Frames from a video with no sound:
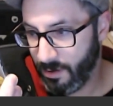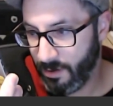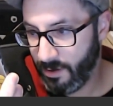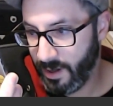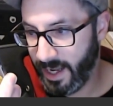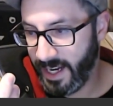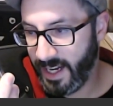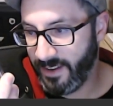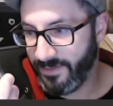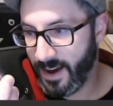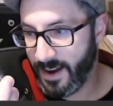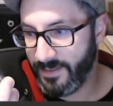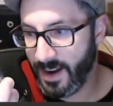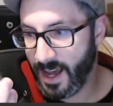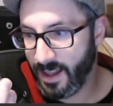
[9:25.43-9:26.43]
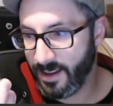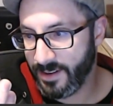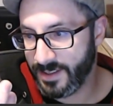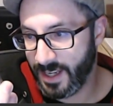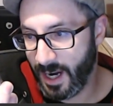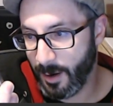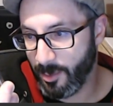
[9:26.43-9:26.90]
$85
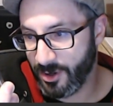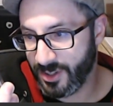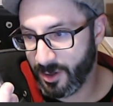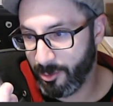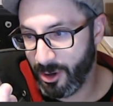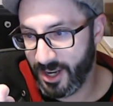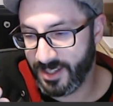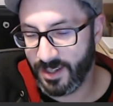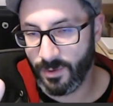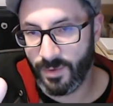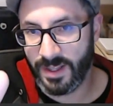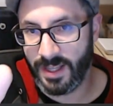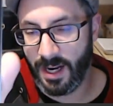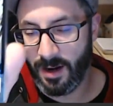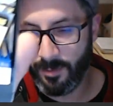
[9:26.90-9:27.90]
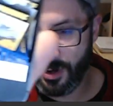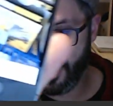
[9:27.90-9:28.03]
airbrush compressor with airbrush